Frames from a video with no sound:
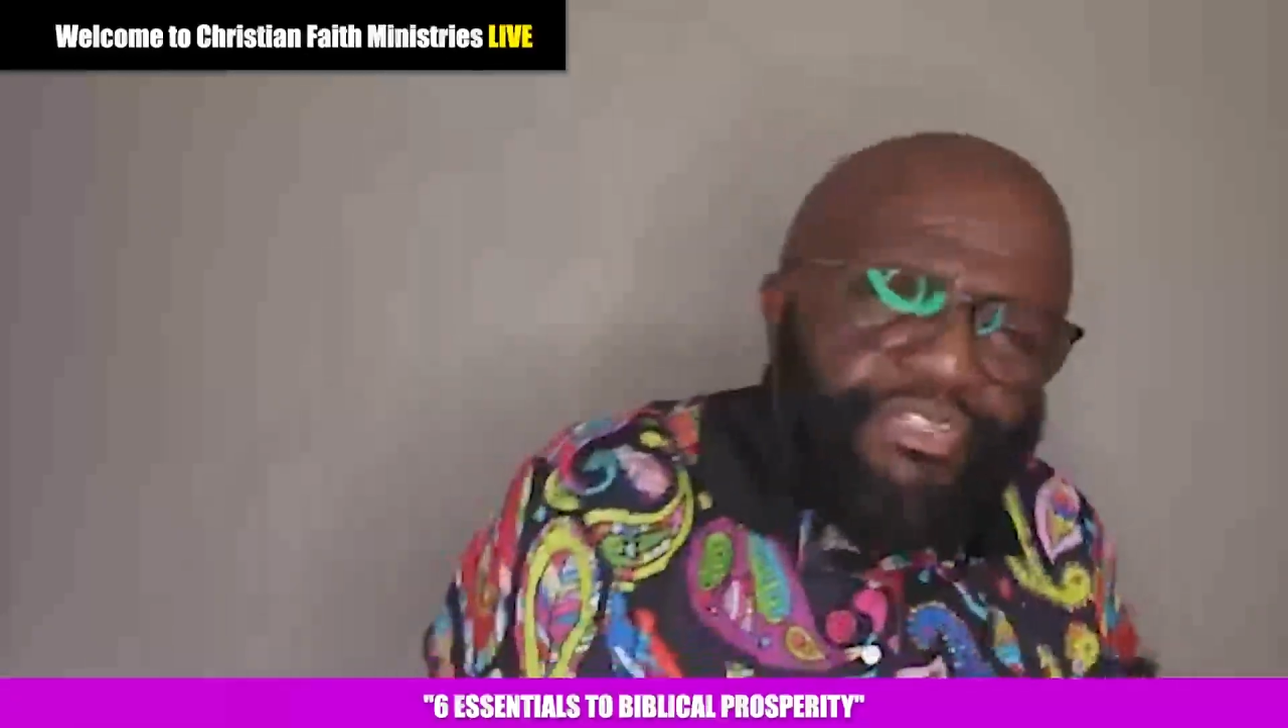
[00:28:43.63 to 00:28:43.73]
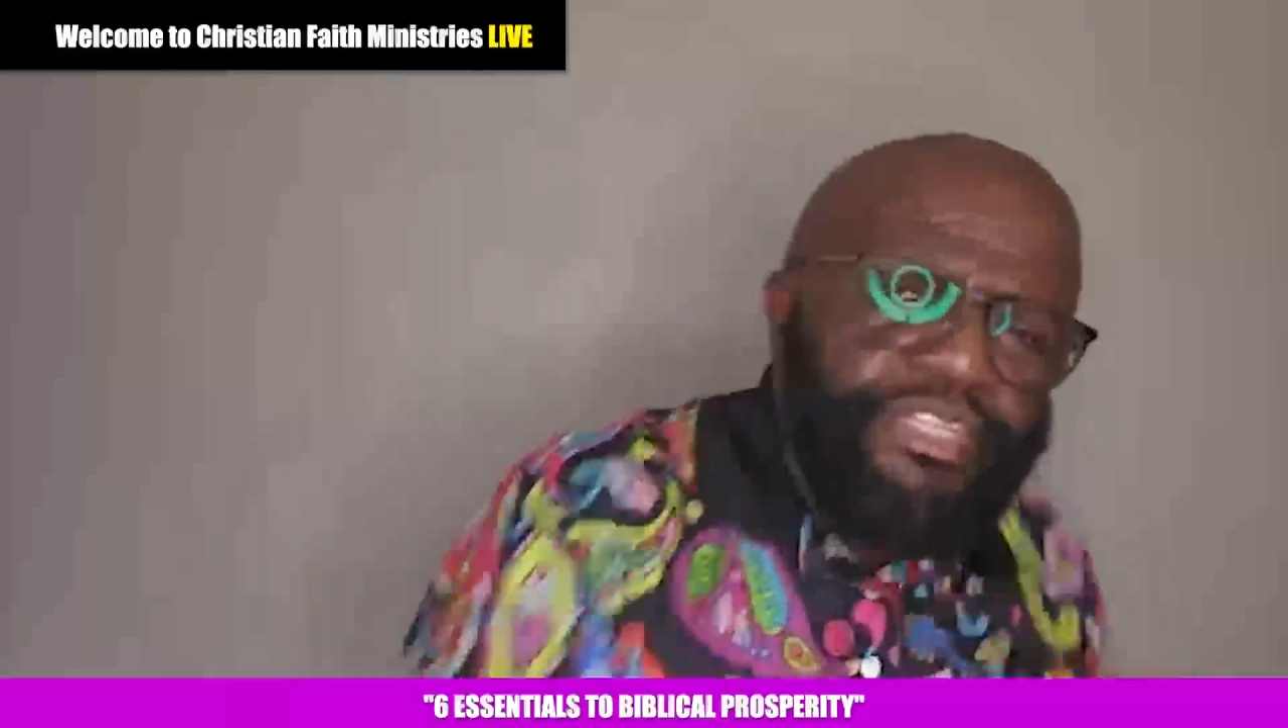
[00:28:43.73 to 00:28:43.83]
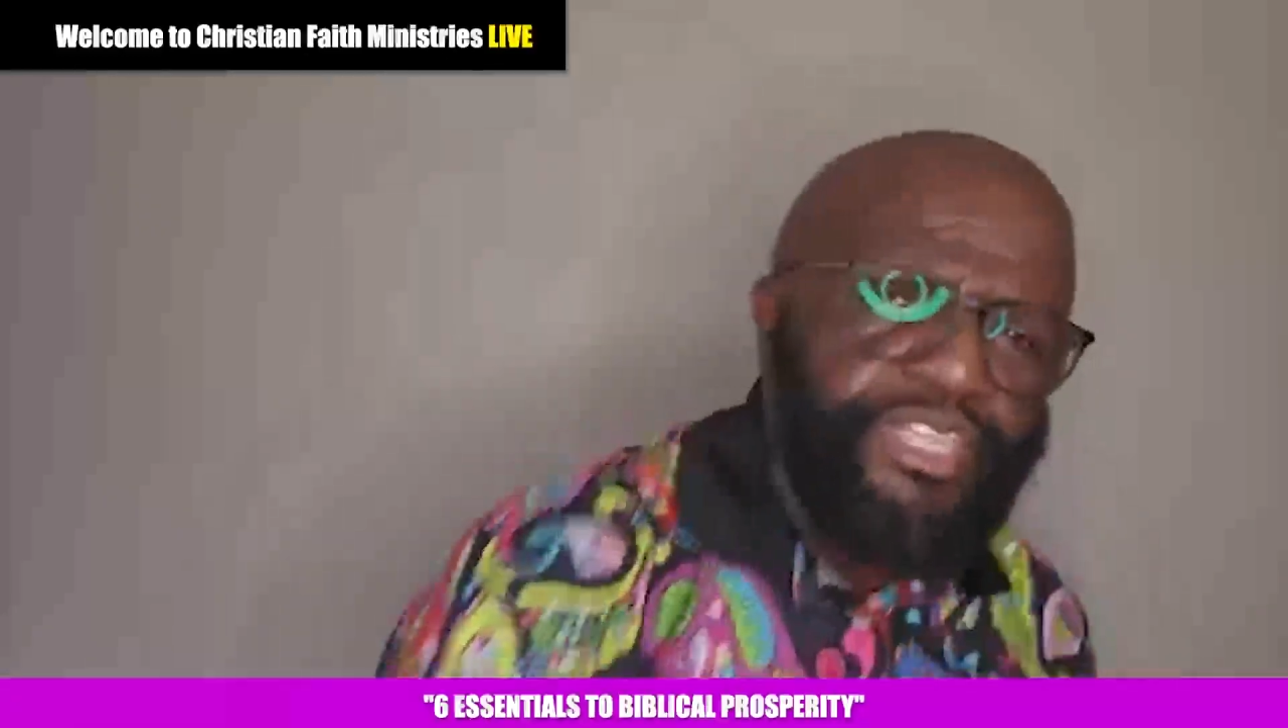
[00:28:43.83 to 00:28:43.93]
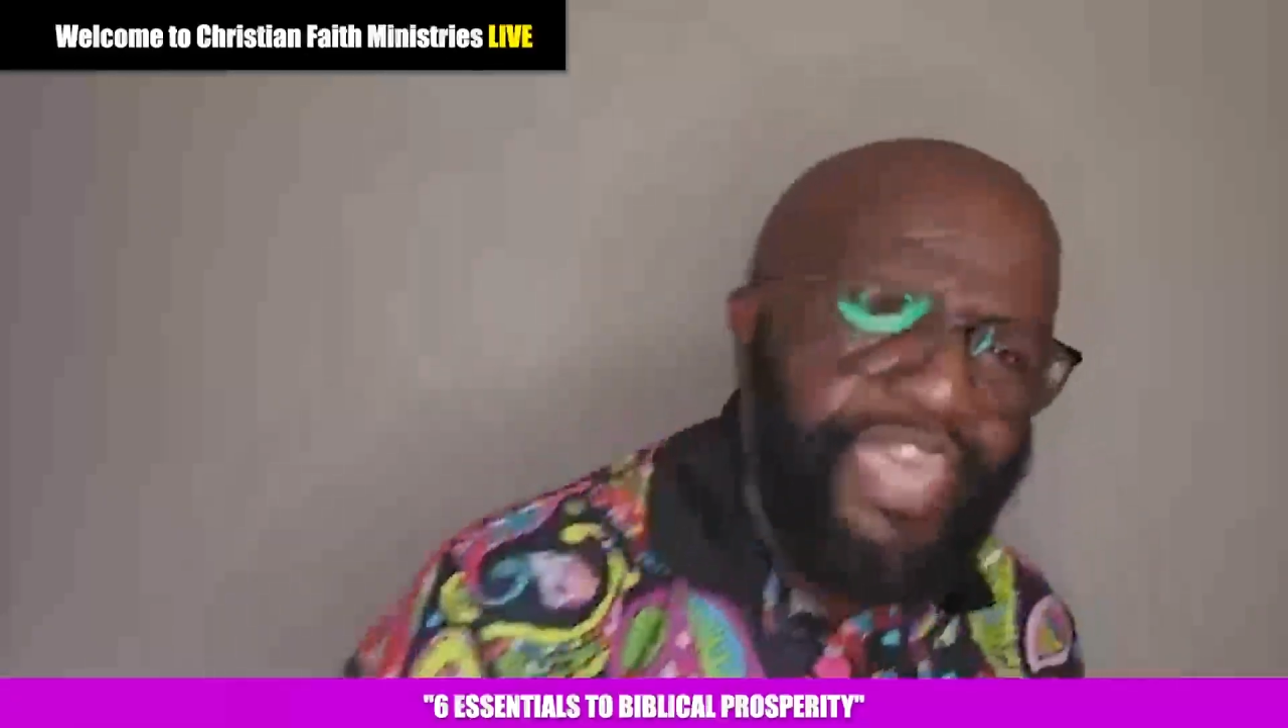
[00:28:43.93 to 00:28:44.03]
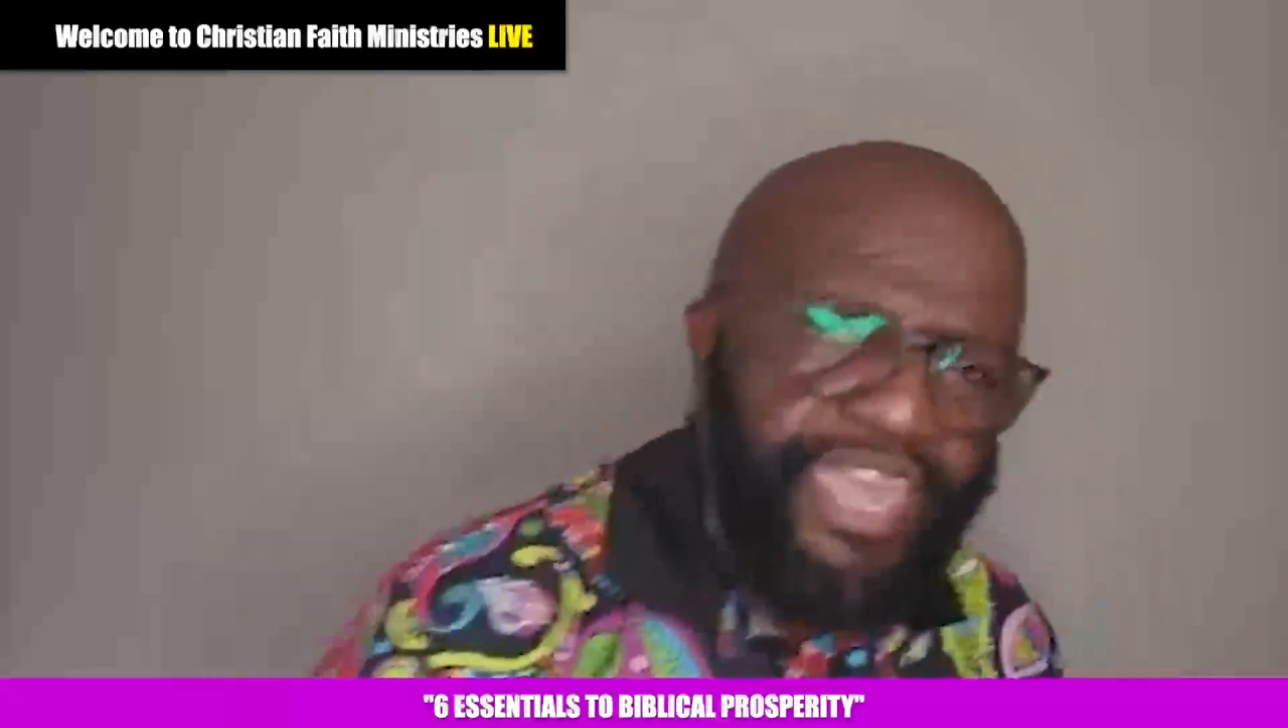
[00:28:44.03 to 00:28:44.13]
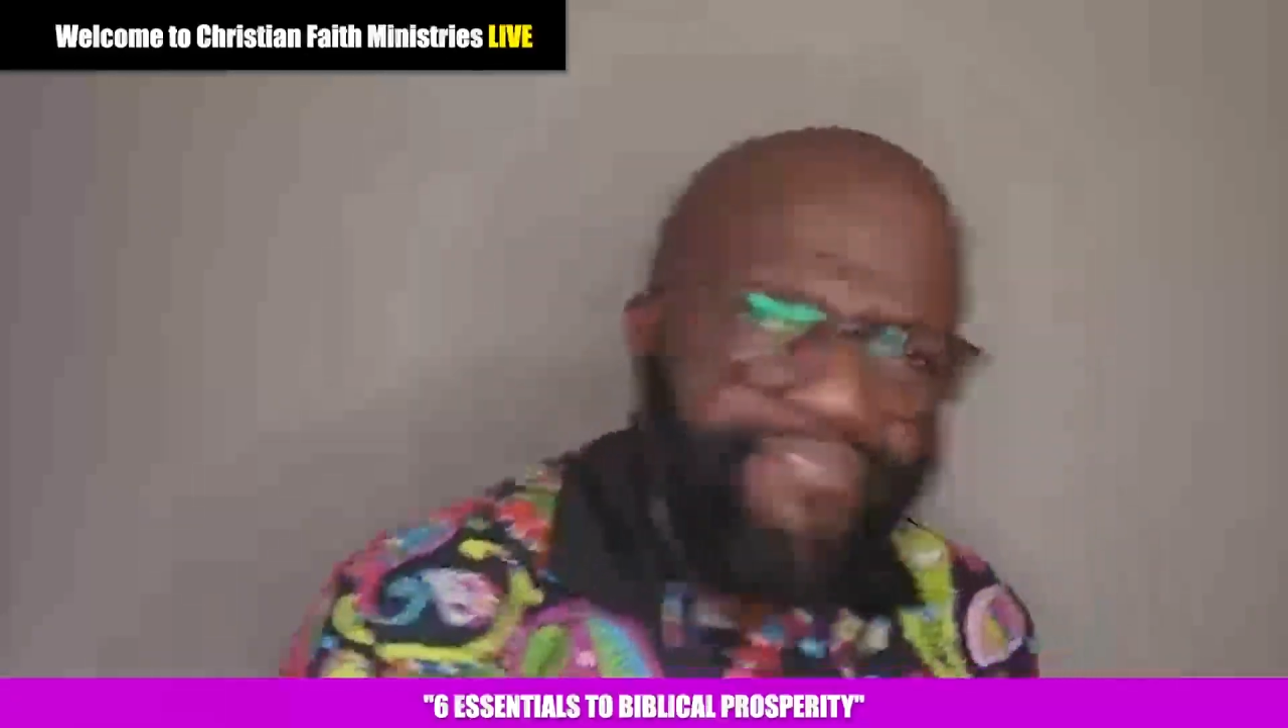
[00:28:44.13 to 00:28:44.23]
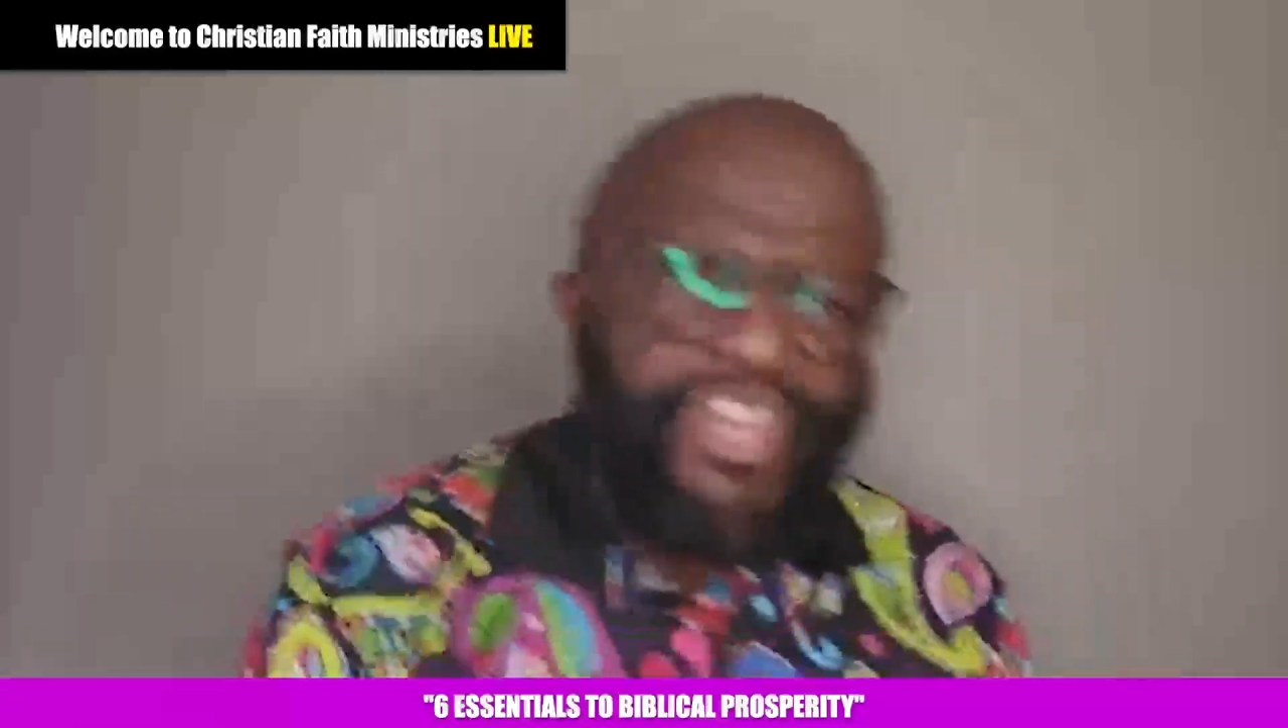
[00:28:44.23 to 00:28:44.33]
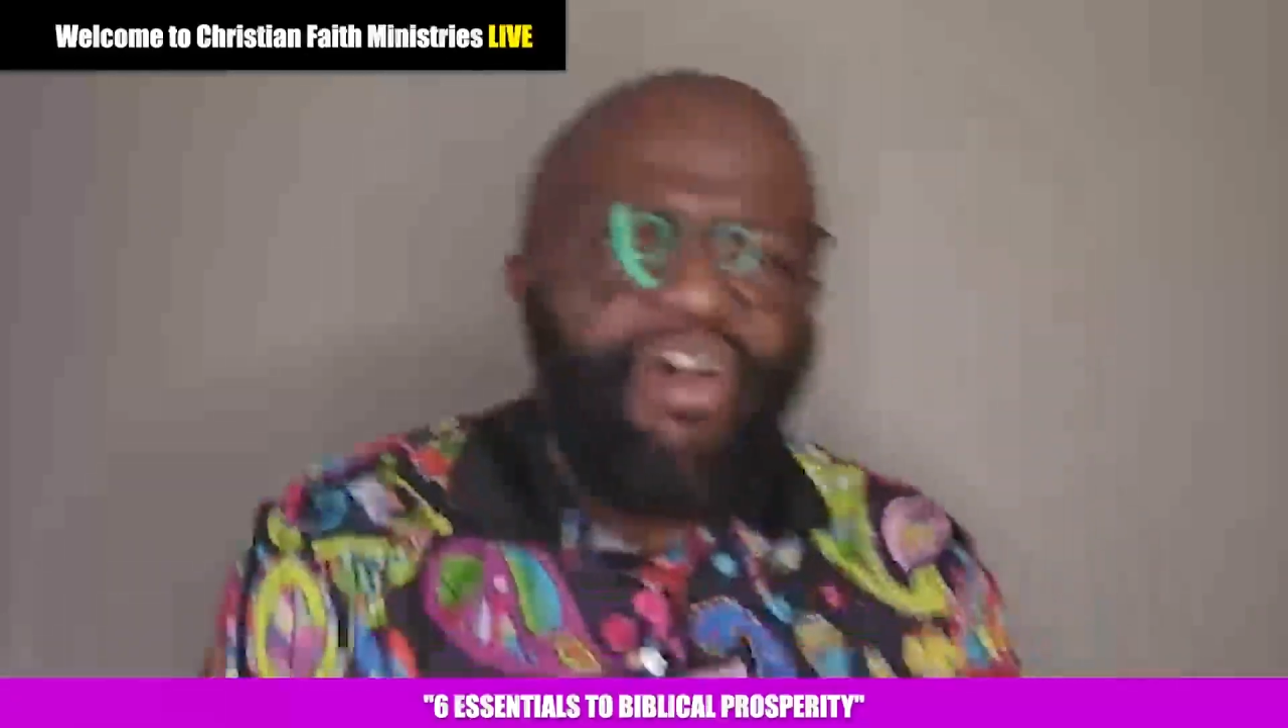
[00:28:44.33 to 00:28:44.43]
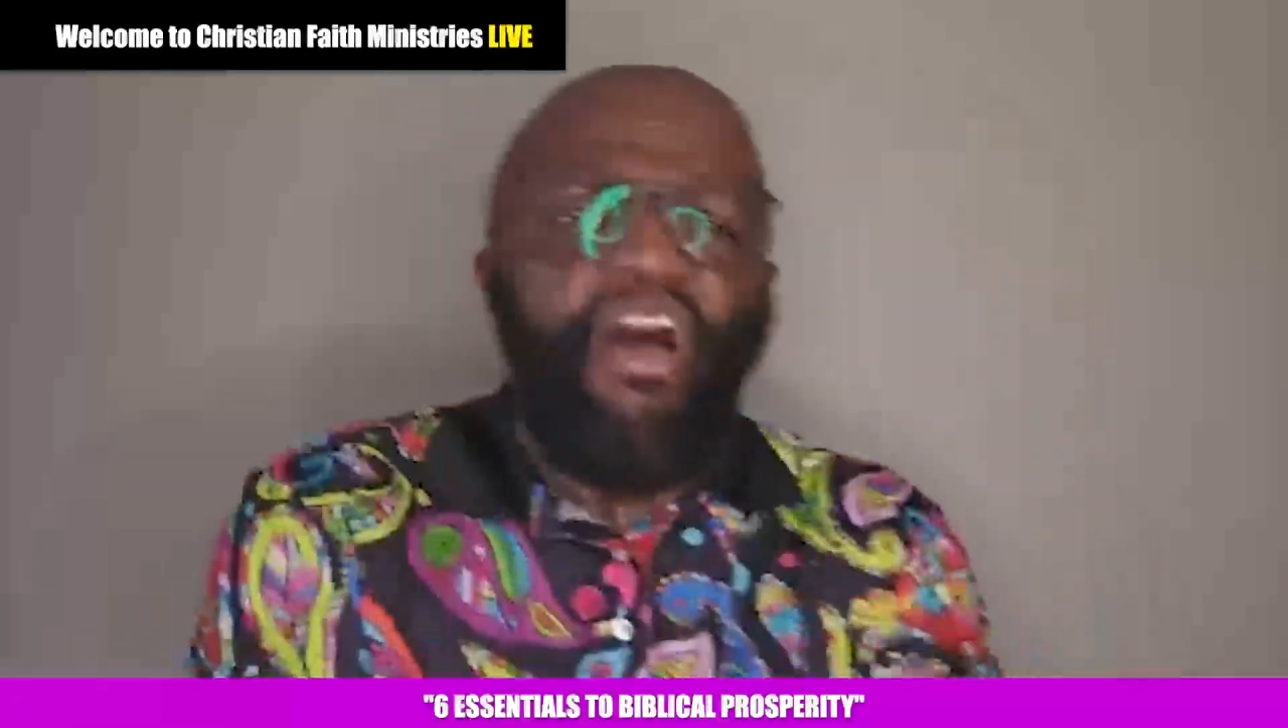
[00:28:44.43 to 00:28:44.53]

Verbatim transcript: to give an